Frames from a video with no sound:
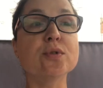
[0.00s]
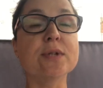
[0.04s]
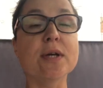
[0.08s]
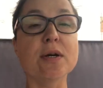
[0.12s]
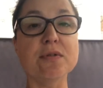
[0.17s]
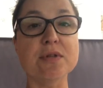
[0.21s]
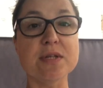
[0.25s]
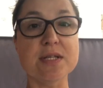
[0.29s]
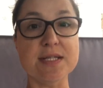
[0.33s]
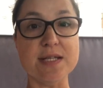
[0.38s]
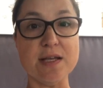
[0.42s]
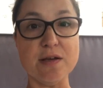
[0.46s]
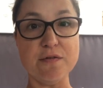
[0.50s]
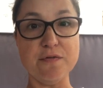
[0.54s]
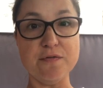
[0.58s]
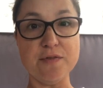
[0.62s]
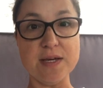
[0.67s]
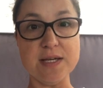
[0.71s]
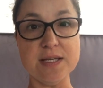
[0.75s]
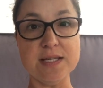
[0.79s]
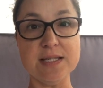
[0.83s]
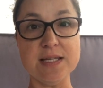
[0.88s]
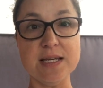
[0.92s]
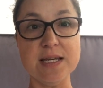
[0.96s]
out the
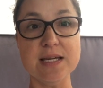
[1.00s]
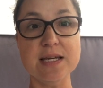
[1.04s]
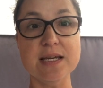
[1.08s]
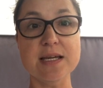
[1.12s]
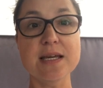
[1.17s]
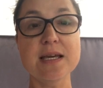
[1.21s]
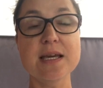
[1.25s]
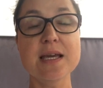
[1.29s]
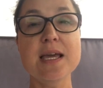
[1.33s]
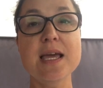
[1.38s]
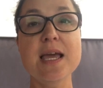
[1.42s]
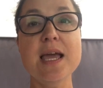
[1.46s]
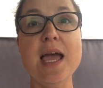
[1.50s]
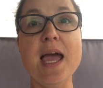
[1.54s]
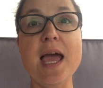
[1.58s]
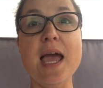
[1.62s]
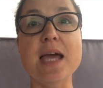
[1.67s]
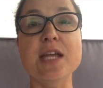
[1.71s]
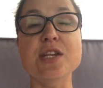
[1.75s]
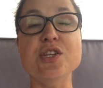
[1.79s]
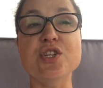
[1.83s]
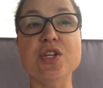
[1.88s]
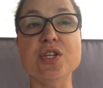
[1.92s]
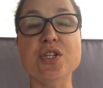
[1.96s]
self-facing
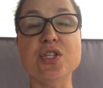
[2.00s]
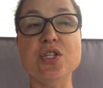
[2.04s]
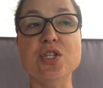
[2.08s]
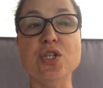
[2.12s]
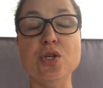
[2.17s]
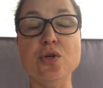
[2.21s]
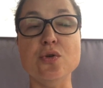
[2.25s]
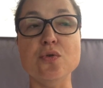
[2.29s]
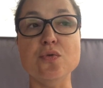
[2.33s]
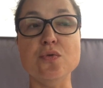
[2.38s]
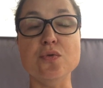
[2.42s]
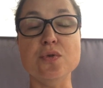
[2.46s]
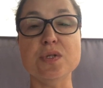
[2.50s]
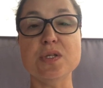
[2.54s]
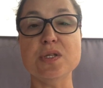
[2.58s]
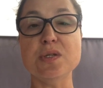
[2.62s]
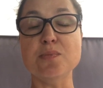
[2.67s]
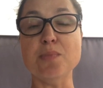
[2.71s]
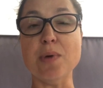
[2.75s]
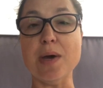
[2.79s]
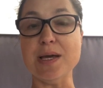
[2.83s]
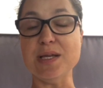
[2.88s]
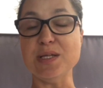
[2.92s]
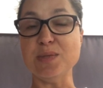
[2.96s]
and just use
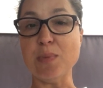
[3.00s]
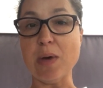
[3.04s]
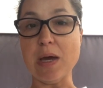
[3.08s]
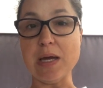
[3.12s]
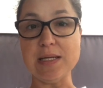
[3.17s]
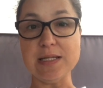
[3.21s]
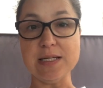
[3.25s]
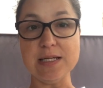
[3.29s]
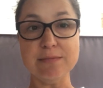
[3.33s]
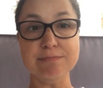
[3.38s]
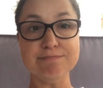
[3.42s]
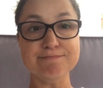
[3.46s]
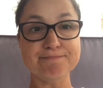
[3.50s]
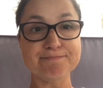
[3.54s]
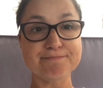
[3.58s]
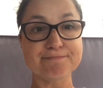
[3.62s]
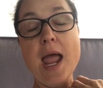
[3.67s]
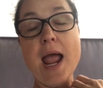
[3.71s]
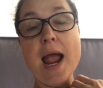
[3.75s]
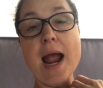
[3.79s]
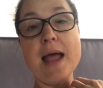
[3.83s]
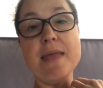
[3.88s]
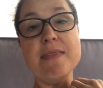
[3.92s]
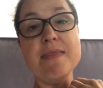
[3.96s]
bias binding.
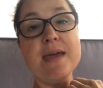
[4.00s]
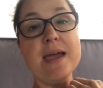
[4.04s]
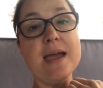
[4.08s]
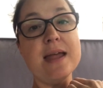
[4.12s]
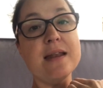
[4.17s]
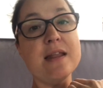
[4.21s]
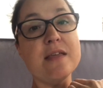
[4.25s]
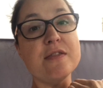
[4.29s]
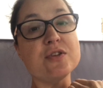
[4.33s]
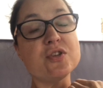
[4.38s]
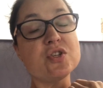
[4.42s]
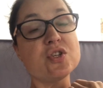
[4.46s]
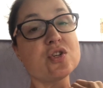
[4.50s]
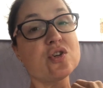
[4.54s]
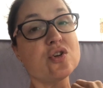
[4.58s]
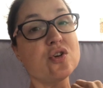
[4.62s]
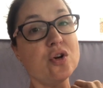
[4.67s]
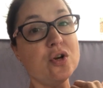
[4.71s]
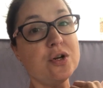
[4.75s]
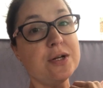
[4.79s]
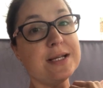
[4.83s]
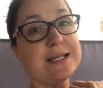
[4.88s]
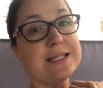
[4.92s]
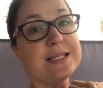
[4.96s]
And then the
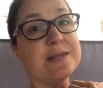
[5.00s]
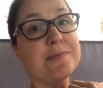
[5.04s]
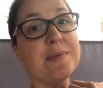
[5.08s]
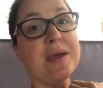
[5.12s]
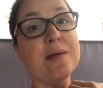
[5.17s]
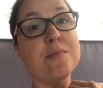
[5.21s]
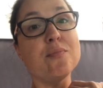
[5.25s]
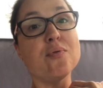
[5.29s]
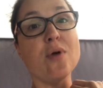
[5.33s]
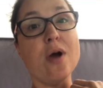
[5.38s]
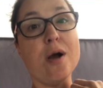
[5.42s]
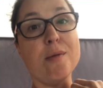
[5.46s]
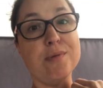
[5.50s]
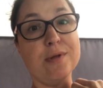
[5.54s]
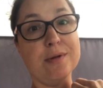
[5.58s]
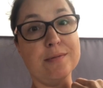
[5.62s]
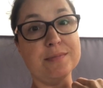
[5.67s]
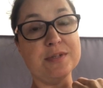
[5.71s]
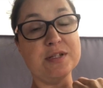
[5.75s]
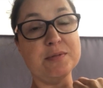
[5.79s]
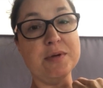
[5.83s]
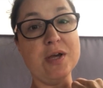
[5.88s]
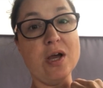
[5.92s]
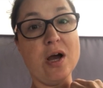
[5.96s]
skirt is the main problem,
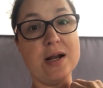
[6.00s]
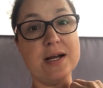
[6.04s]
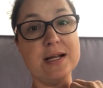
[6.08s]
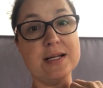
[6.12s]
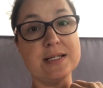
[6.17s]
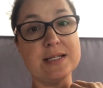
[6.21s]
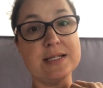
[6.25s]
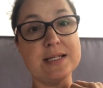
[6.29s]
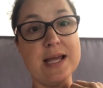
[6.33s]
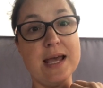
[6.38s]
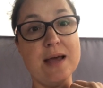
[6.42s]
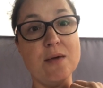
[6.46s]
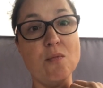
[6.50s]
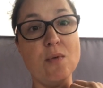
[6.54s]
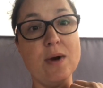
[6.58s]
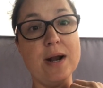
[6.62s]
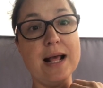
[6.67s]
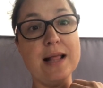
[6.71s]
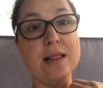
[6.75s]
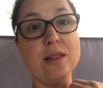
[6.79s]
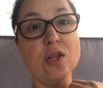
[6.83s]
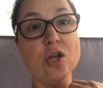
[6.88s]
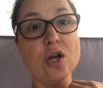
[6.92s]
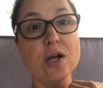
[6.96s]
to be honest. And when
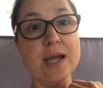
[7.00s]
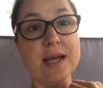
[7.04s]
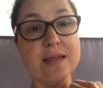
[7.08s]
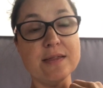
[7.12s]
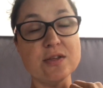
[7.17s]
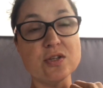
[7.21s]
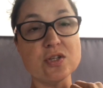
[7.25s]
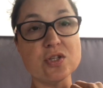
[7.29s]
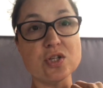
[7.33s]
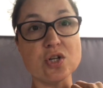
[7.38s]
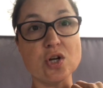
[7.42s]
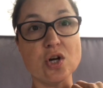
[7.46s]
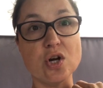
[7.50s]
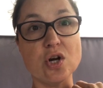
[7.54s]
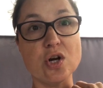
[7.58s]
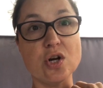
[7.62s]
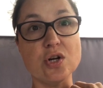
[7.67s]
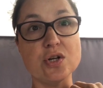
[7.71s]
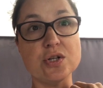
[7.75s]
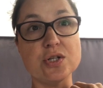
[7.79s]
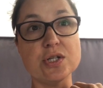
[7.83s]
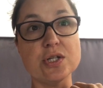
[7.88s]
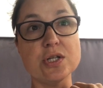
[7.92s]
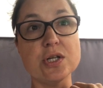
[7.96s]
I look at the
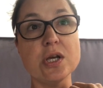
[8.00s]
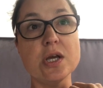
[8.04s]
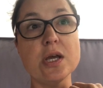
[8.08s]
skirt